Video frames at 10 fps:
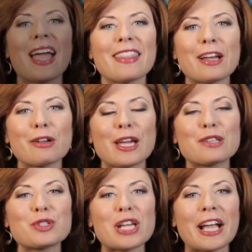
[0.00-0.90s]
Hey there,
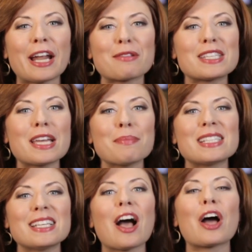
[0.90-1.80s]
thanks for checking out C N
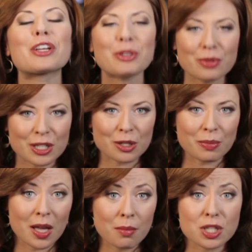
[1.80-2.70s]
B C on
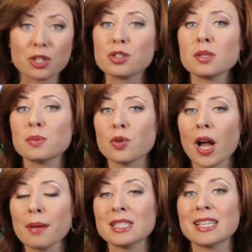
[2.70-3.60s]
YouTube. Be sure to
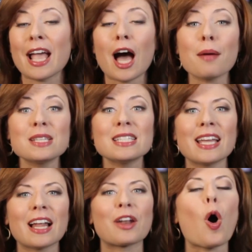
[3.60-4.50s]
subscribe to stay up to
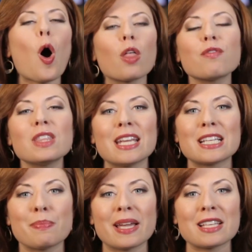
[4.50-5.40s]
date on all of the
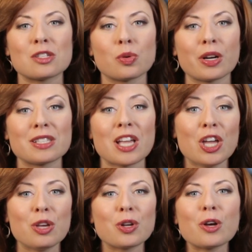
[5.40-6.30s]
day's biggest stories.
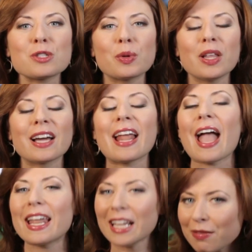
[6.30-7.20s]
You can also click on
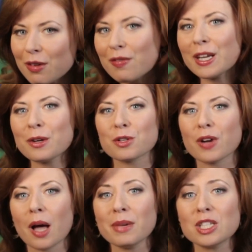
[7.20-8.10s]
any of the videos
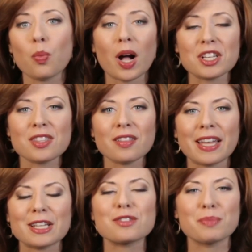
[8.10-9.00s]
around me to watch the
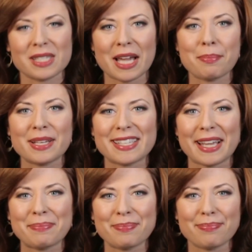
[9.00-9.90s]
latest from C N B
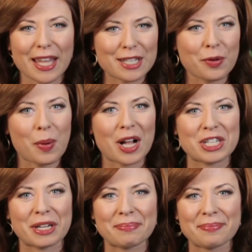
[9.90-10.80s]
C. Thanks for
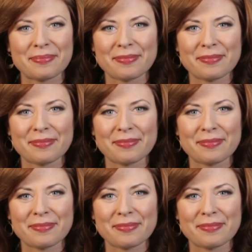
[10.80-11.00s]
watching.